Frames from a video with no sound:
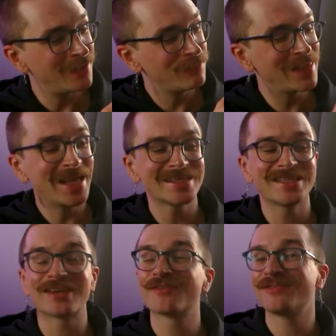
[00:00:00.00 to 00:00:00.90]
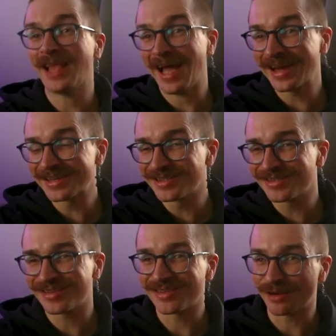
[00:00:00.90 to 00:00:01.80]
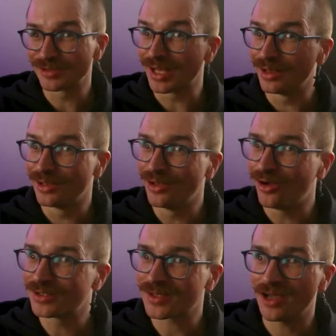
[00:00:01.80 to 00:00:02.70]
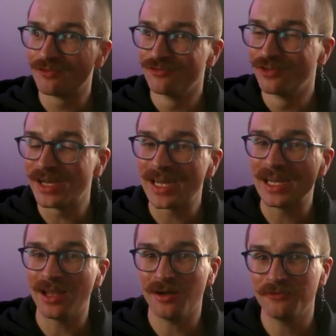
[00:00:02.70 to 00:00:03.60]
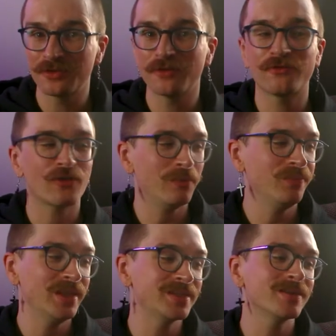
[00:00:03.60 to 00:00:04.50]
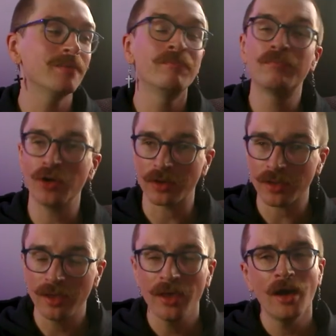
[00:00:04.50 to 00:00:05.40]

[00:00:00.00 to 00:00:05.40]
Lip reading: plastic flags, there was a lot I really loved from this book.